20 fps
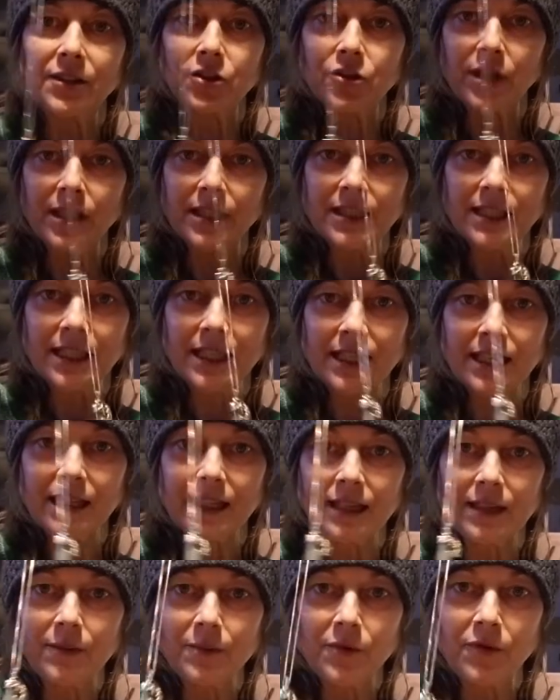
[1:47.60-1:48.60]

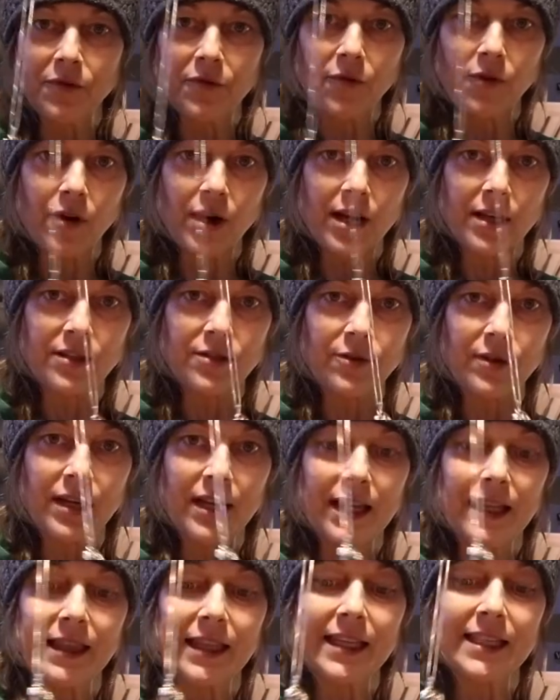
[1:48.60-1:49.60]
dressing before I do it?
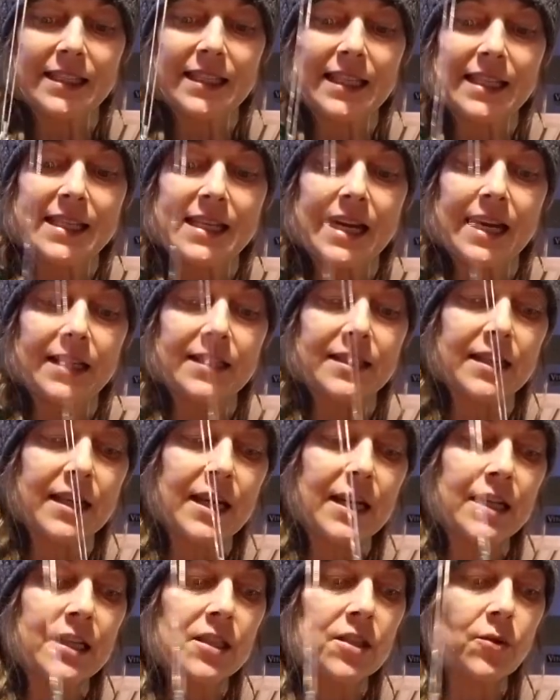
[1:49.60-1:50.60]
And they said, yes.
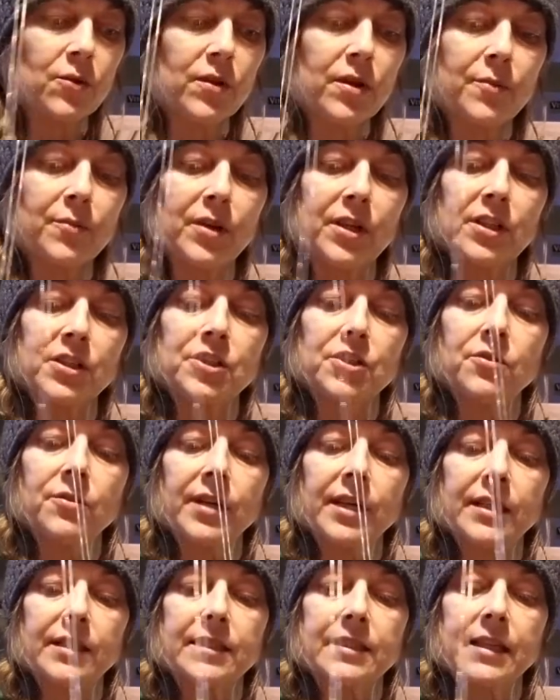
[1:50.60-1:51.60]
So what I'm going to do
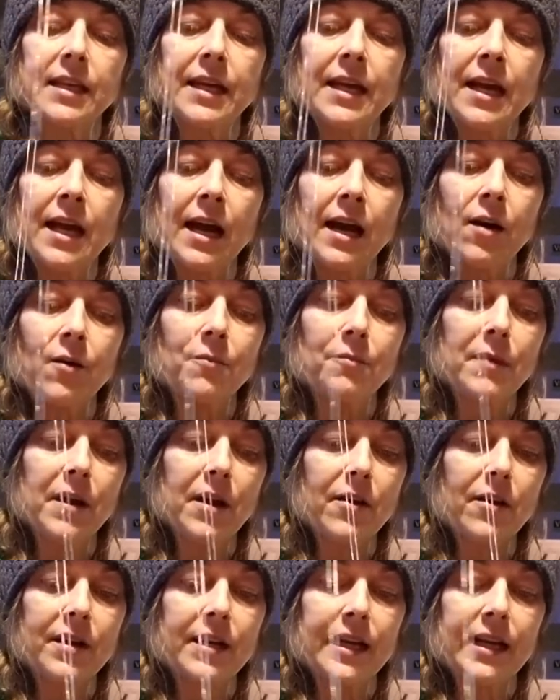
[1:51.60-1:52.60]
is I'll
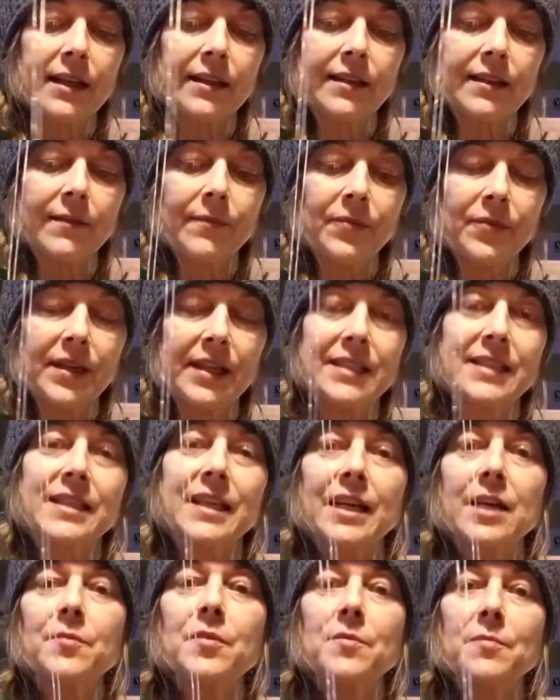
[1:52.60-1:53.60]
marinate. It's
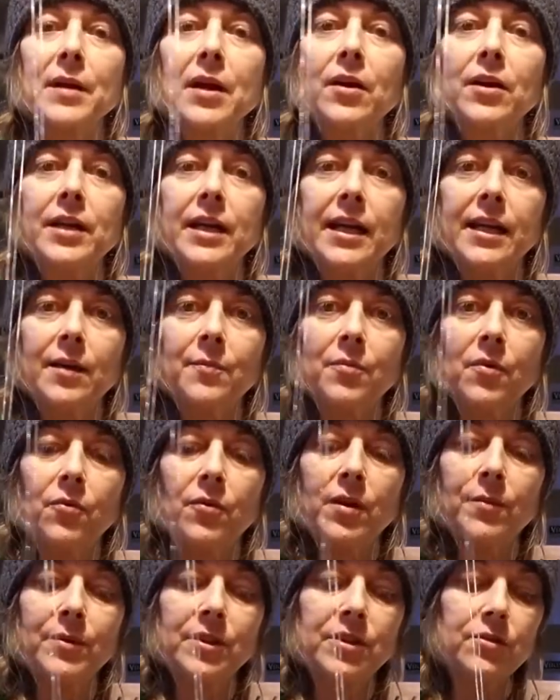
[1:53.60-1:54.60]
going to be marinated, but
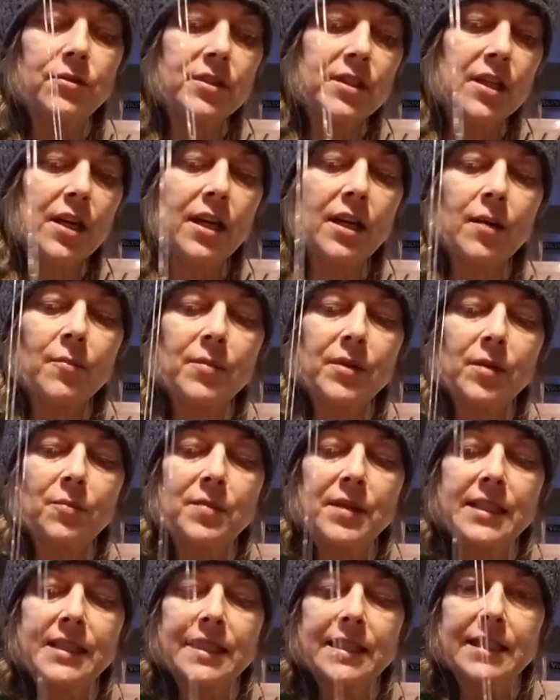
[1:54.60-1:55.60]
what I'm going to do is cut it up into
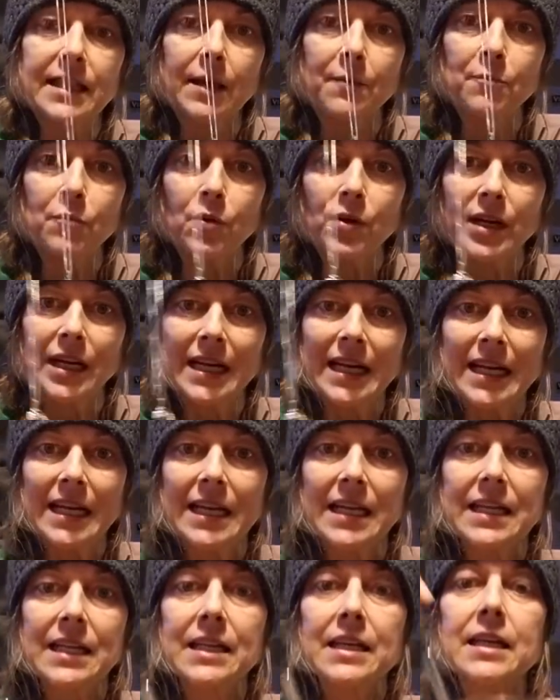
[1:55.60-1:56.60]
pieces and put it
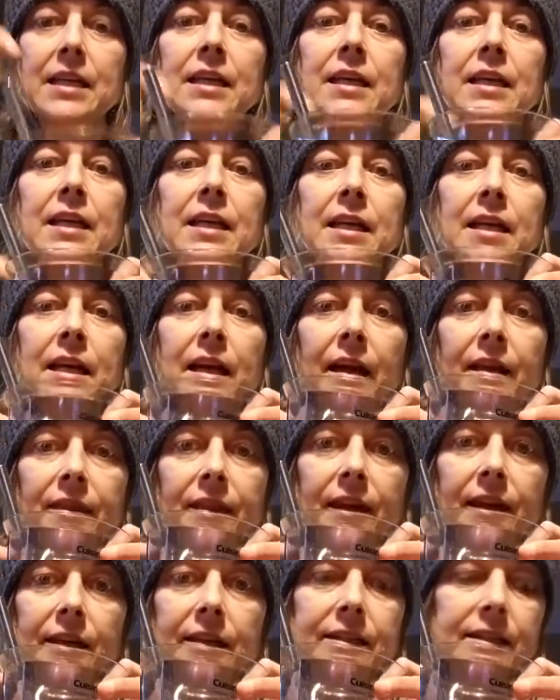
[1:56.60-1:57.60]
in
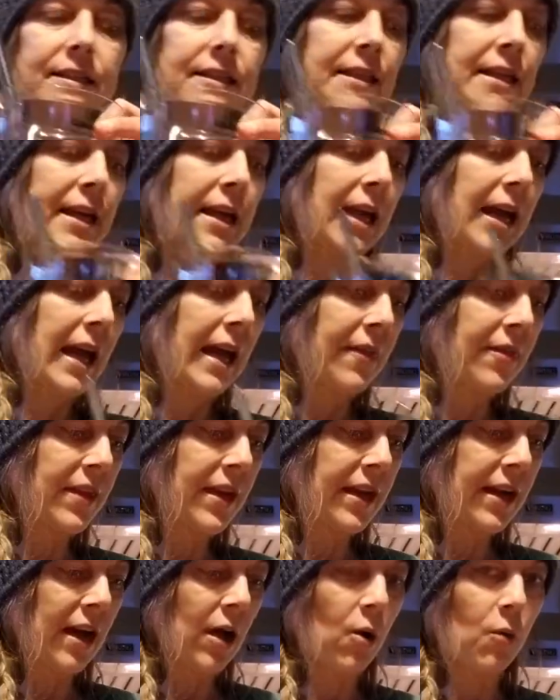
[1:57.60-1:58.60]
this, and
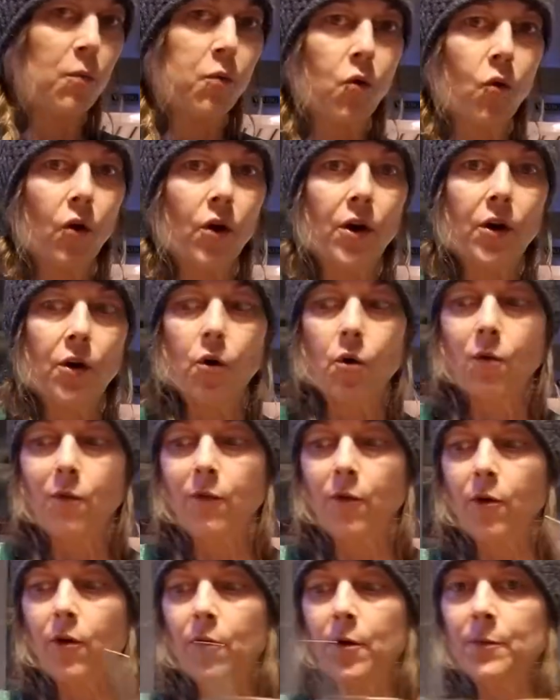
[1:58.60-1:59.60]
then I'll pour it
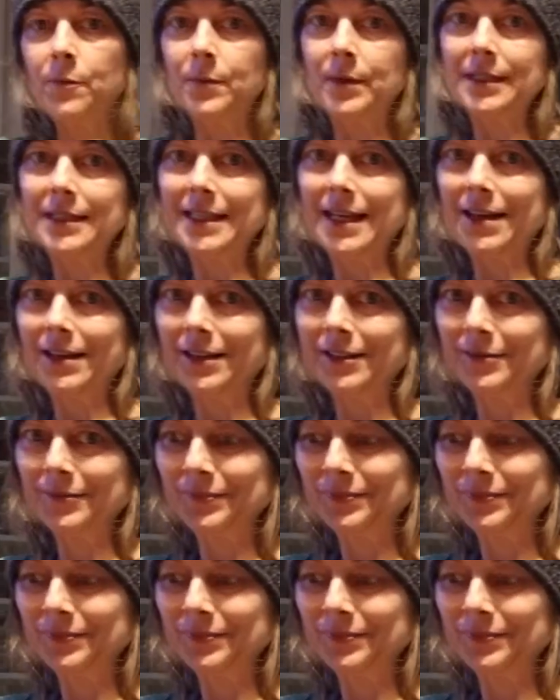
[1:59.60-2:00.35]
over my salad.